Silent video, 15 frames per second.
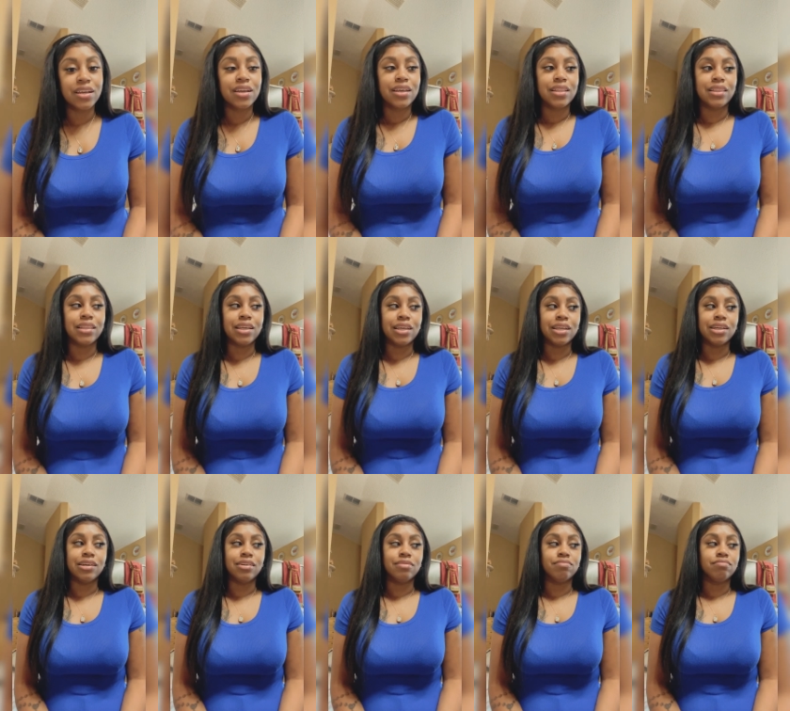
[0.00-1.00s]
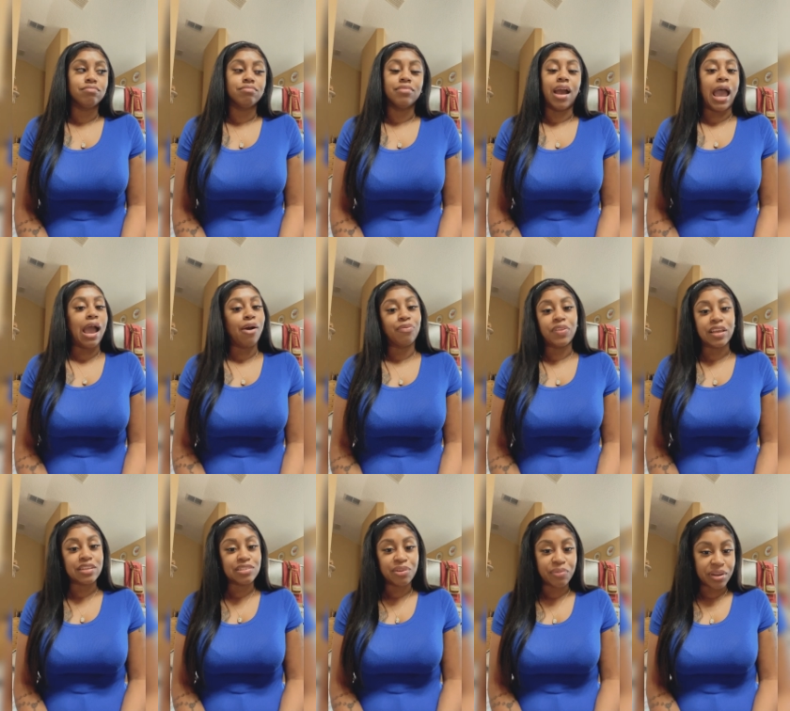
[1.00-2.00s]
then I don't think
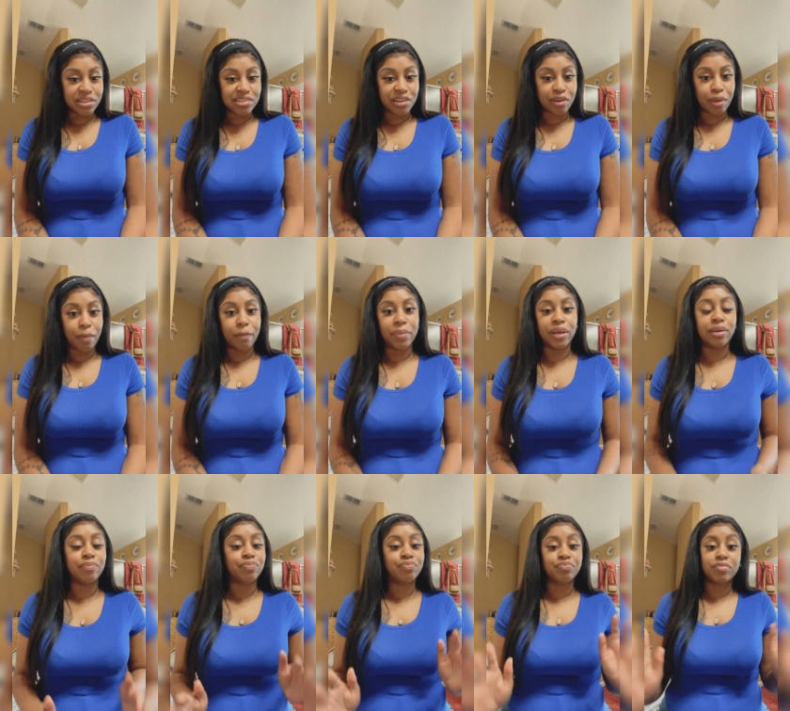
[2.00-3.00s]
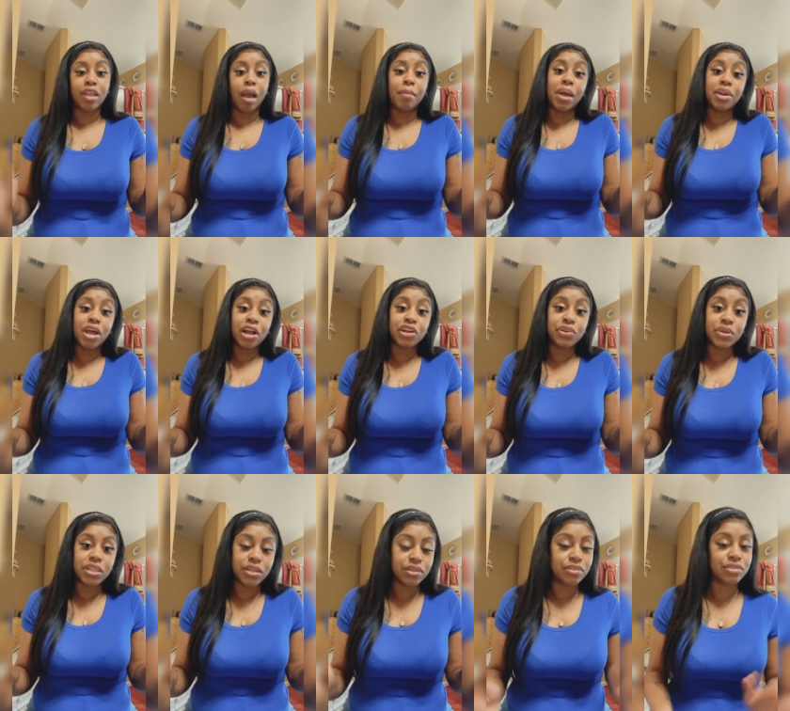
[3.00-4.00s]
it's hereditary. But I'm not a doctor
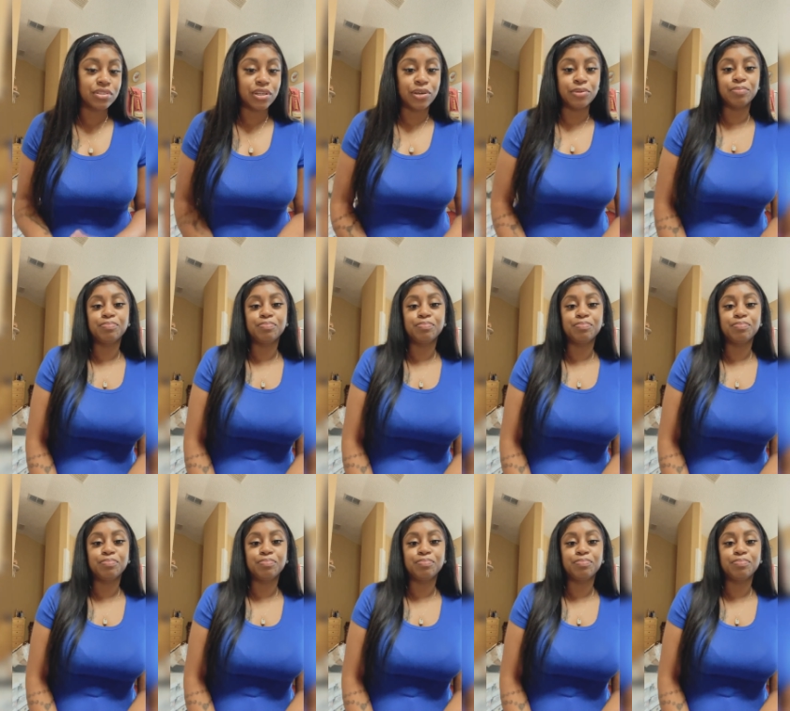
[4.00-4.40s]
either. So